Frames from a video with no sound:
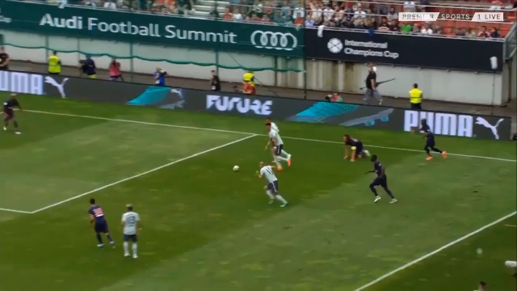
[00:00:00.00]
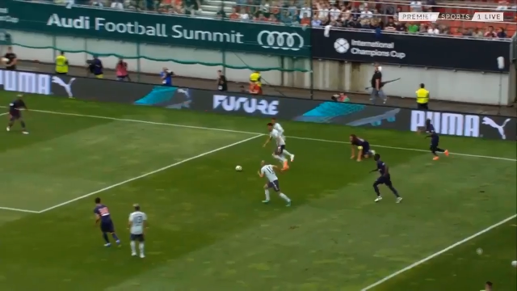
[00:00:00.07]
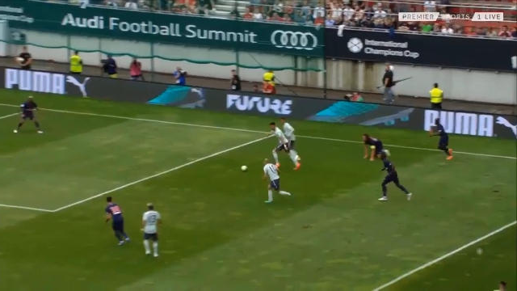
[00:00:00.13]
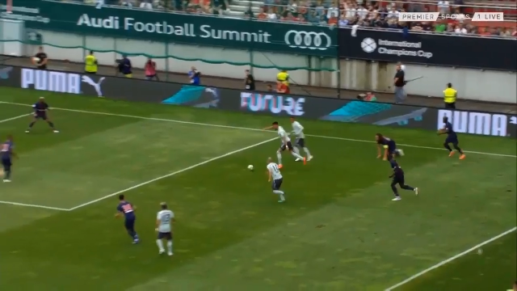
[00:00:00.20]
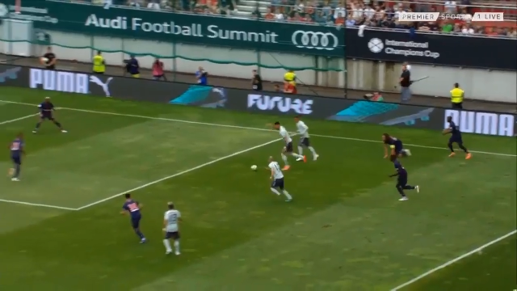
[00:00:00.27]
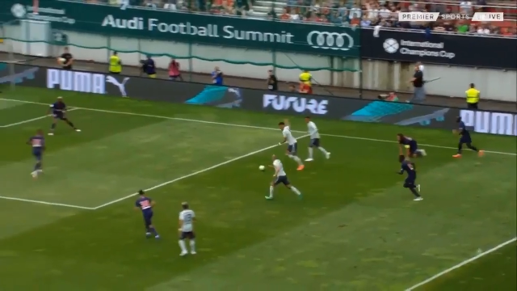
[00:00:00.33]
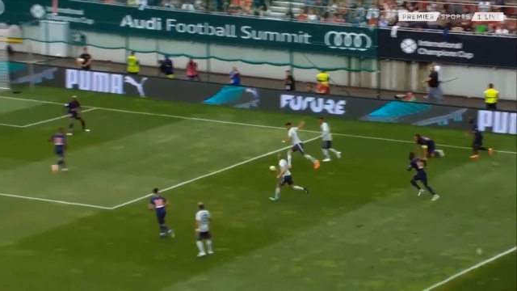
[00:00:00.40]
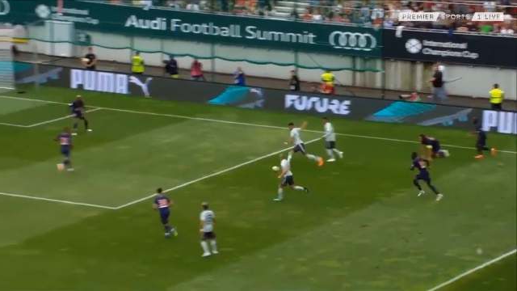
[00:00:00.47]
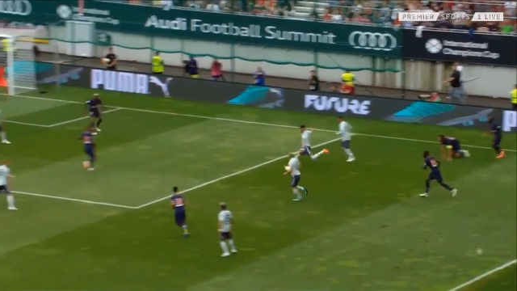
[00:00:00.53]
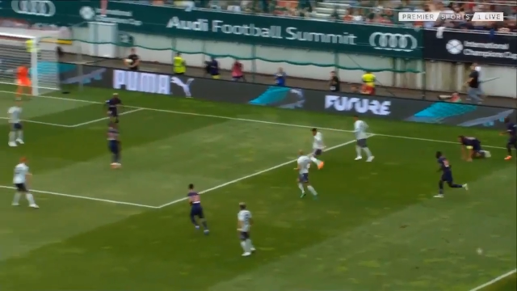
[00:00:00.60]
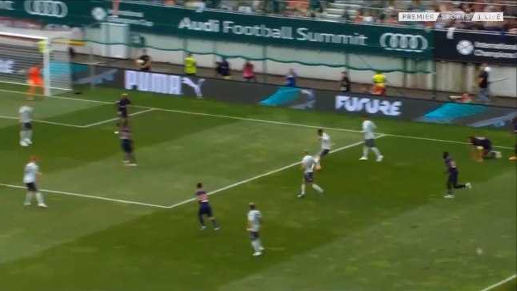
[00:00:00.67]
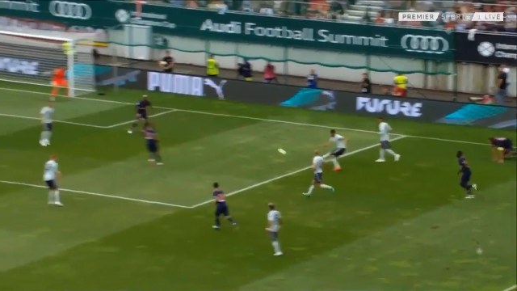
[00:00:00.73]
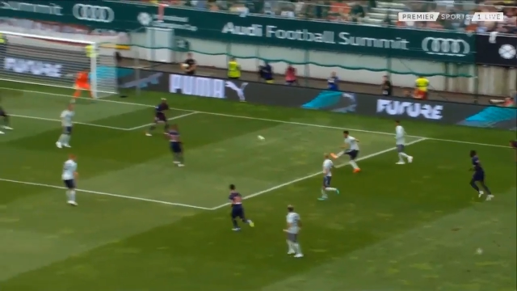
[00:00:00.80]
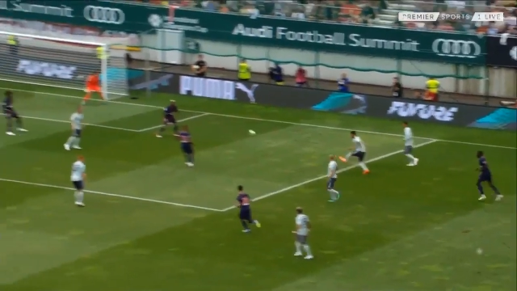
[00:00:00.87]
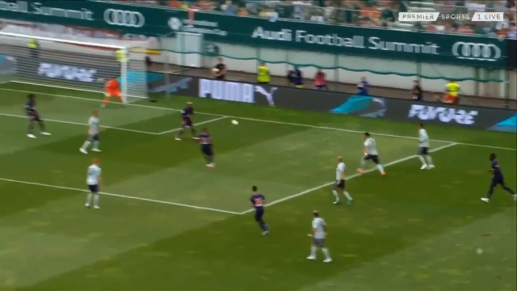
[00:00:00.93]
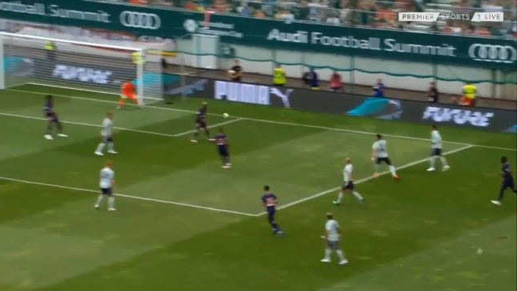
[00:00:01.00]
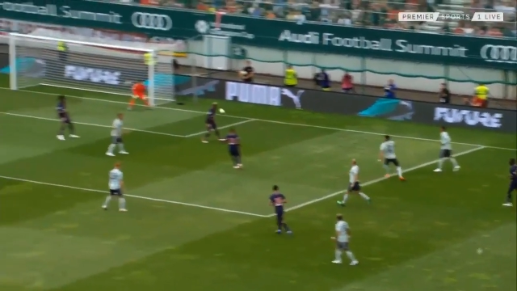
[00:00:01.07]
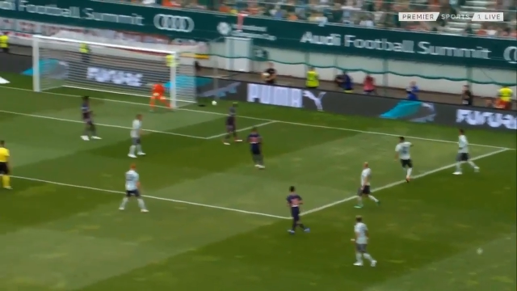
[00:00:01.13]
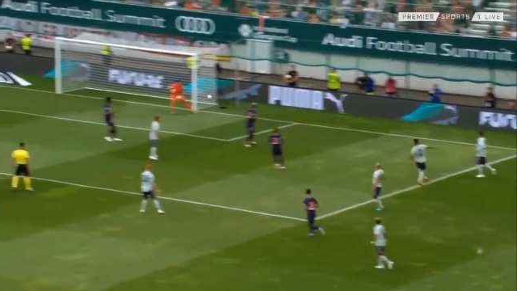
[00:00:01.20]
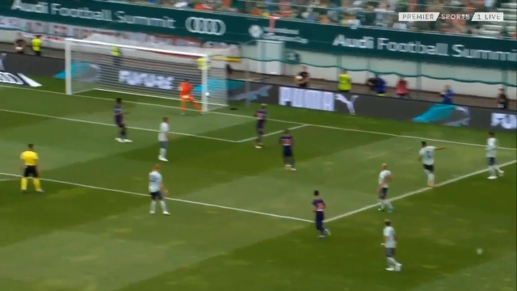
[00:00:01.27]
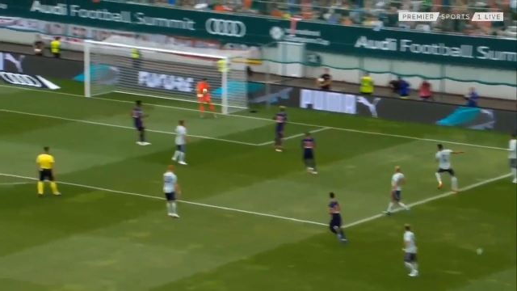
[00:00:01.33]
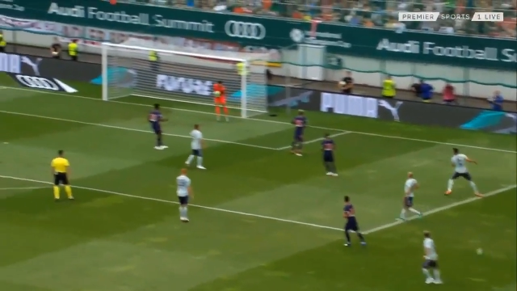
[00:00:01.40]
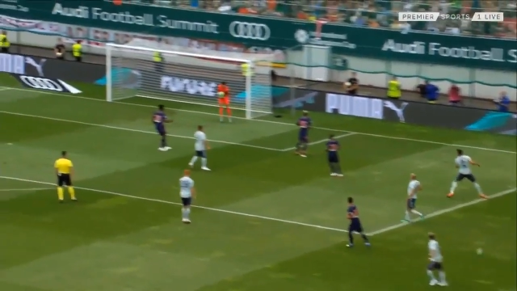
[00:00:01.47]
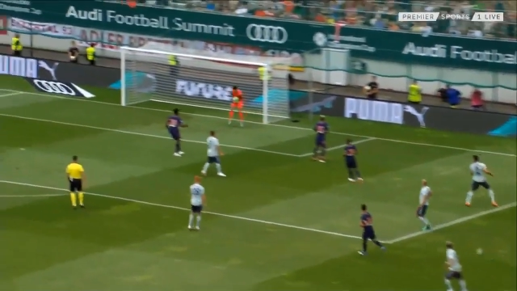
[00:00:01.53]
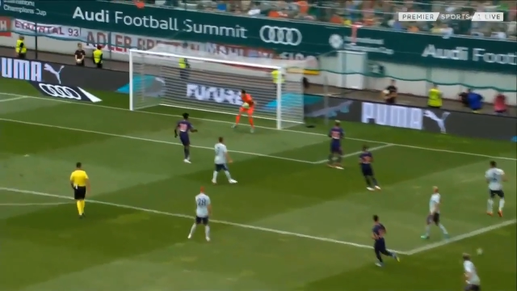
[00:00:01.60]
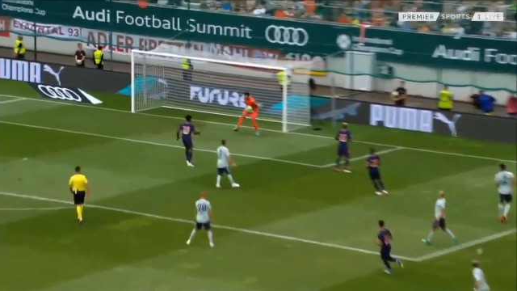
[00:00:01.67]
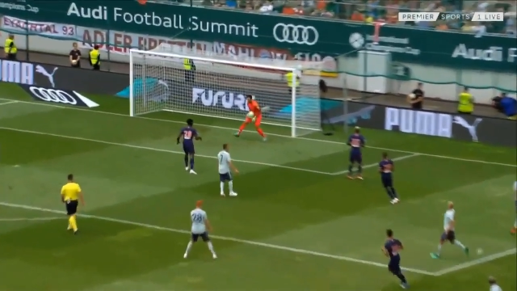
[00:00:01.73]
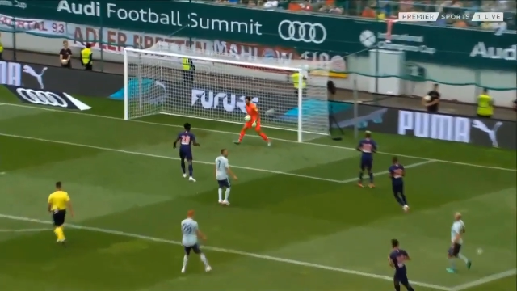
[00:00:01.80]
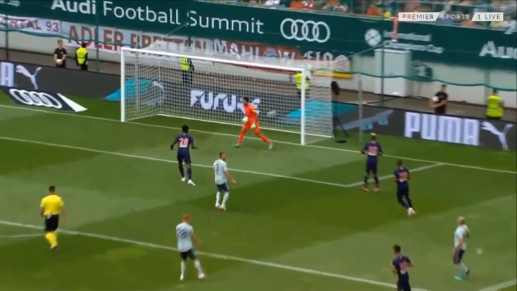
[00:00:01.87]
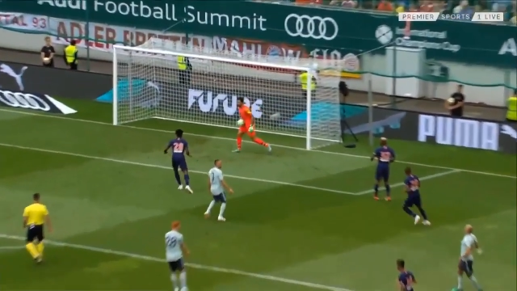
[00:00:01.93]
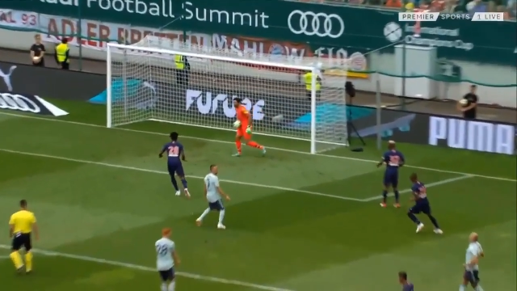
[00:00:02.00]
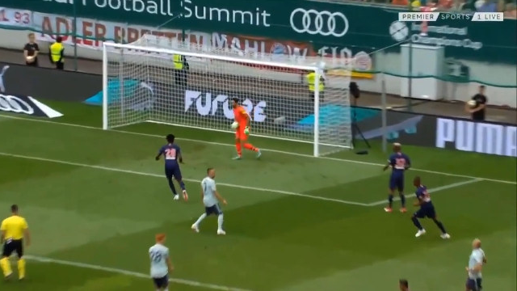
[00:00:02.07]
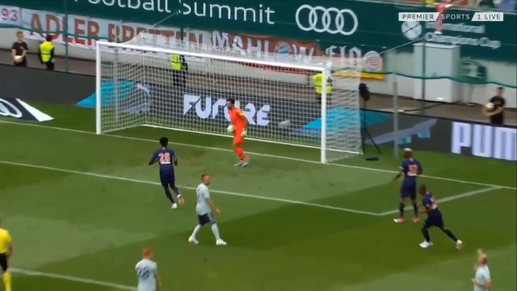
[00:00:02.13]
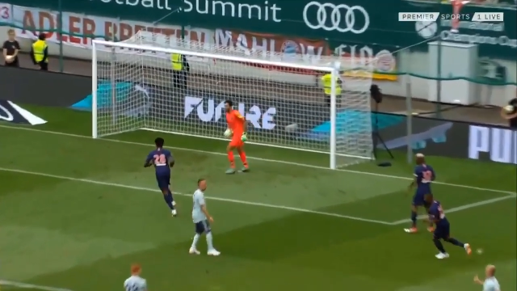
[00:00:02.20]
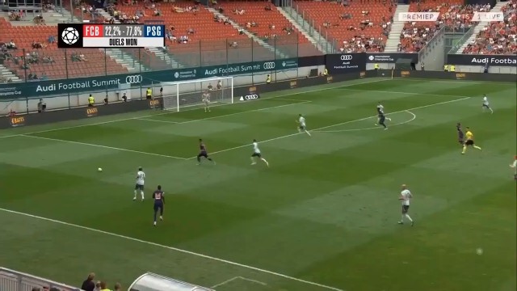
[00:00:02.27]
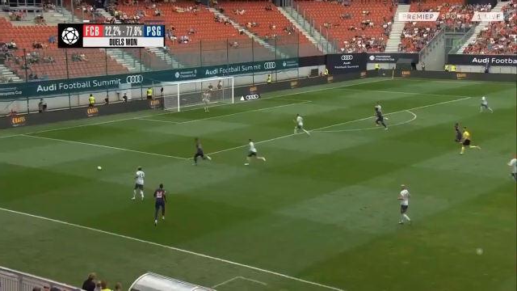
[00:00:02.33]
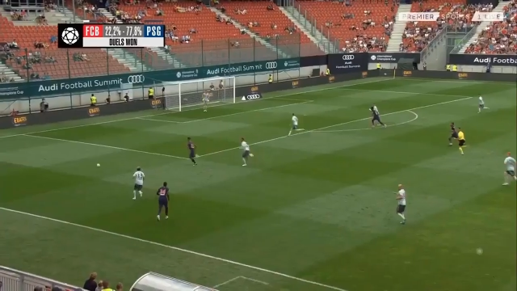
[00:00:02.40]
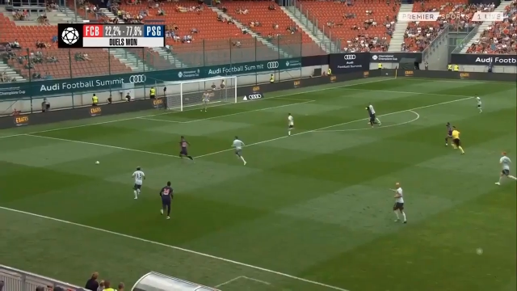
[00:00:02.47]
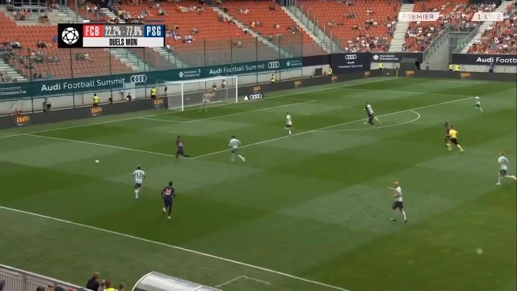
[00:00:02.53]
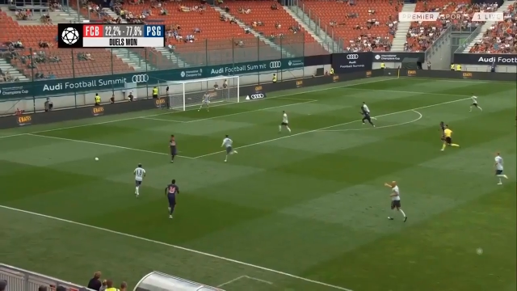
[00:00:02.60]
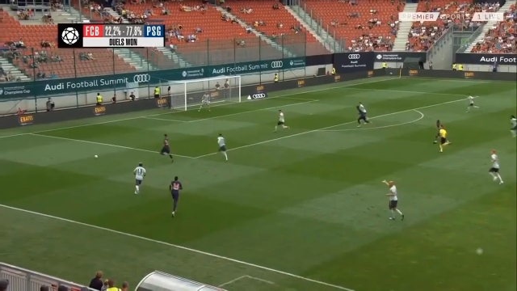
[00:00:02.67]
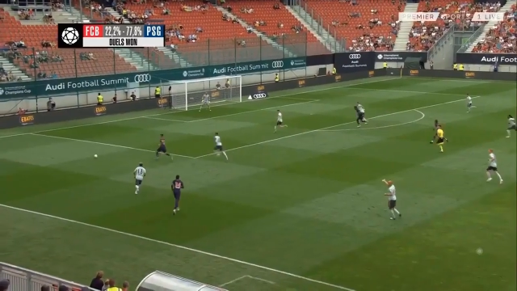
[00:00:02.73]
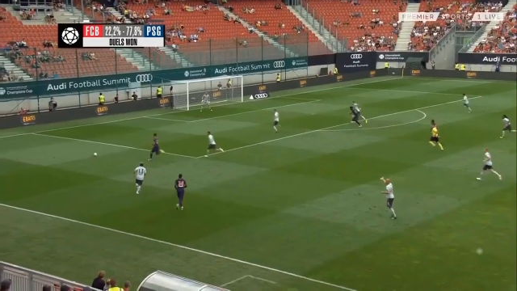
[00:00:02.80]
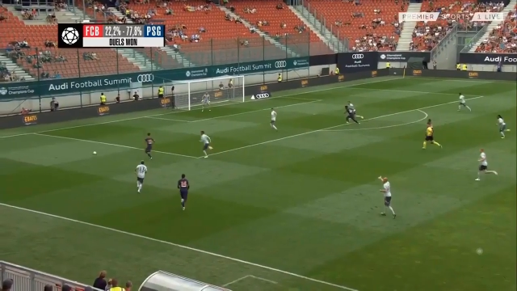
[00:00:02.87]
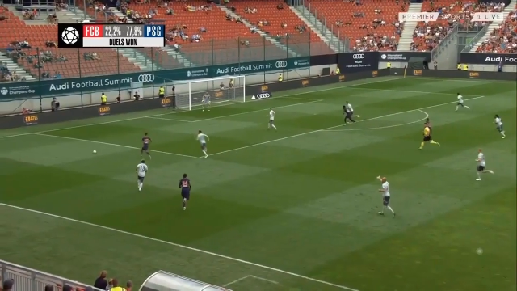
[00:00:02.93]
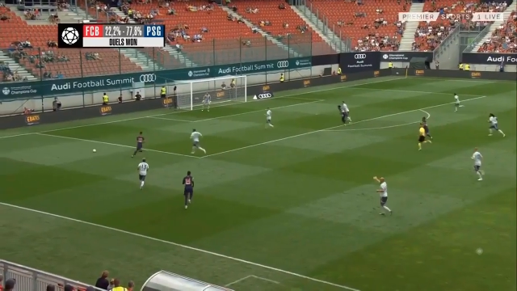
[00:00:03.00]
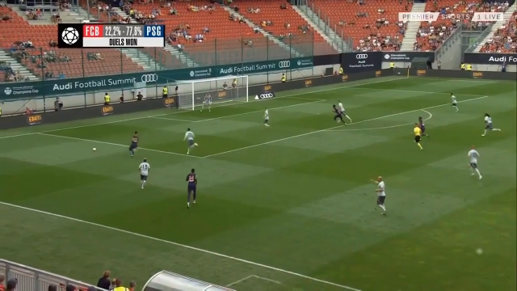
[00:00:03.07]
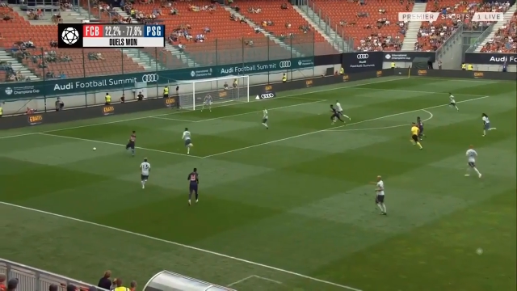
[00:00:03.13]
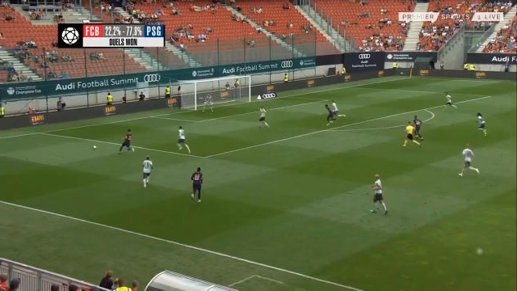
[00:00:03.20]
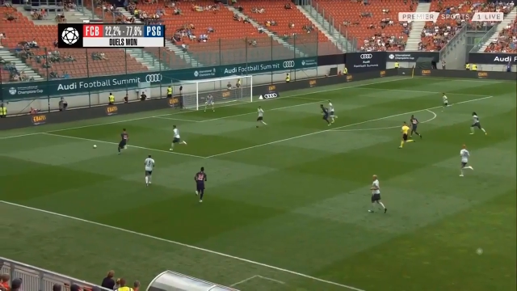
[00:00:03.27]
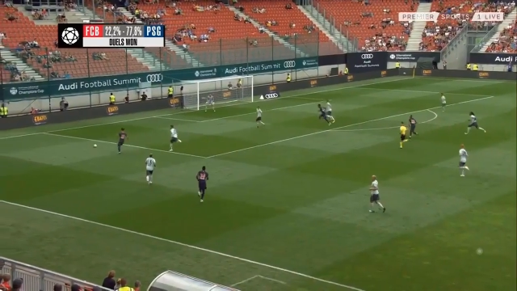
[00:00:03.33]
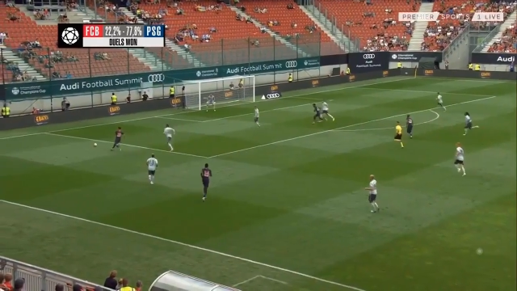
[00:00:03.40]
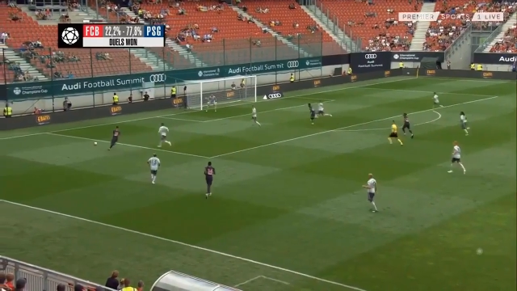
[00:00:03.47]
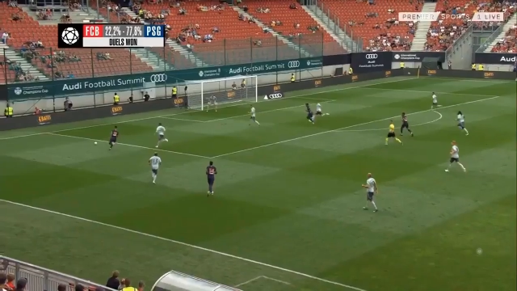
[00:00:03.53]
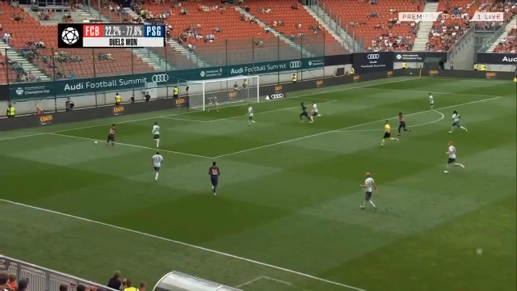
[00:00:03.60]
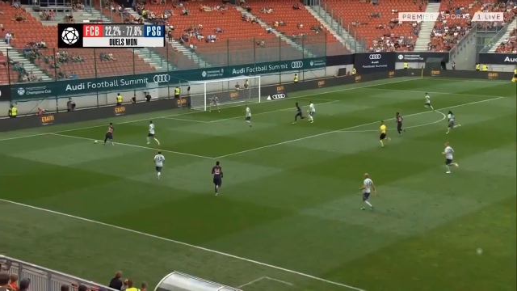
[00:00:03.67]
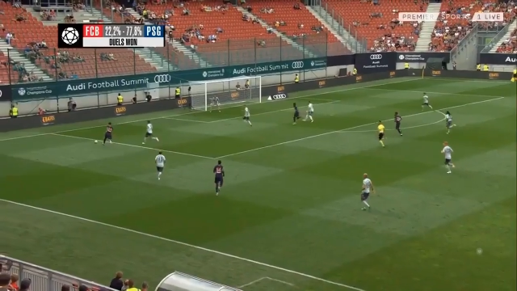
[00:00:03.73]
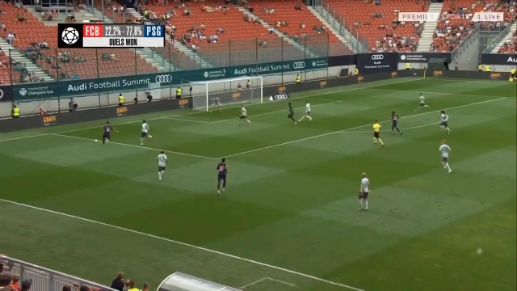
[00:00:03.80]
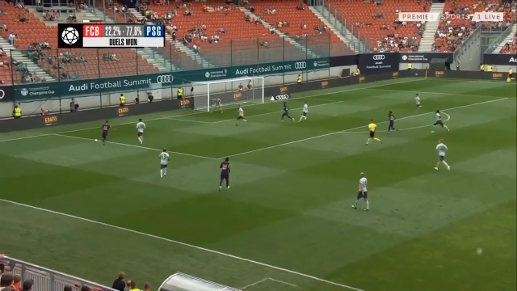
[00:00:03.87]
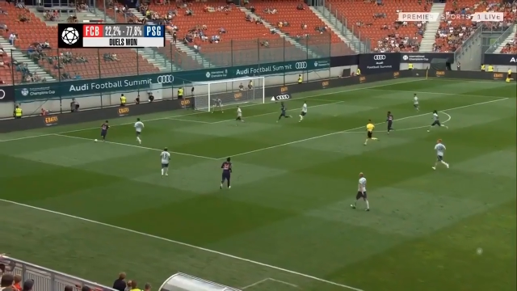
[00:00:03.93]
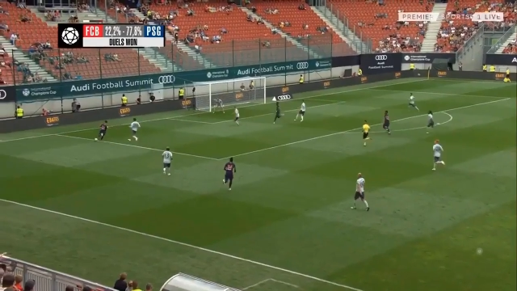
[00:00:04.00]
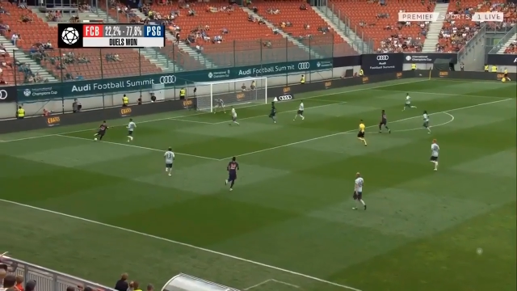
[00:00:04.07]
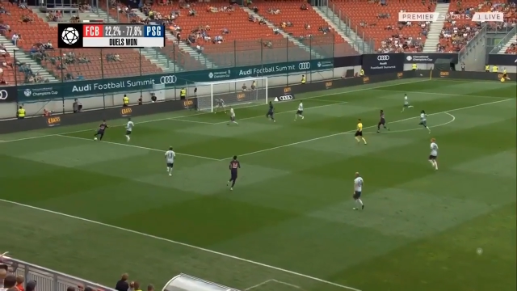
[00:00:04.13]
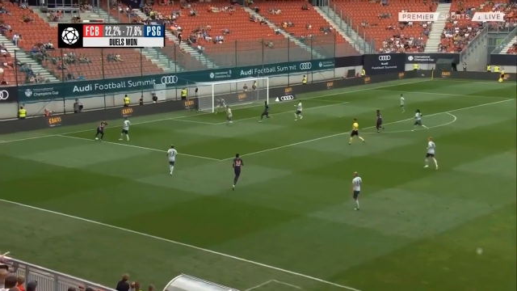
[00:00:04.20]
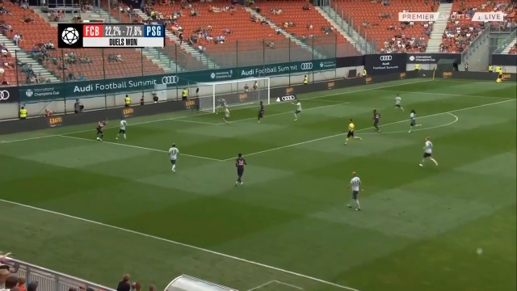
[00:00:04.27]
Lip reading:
[unreadable: no face in view]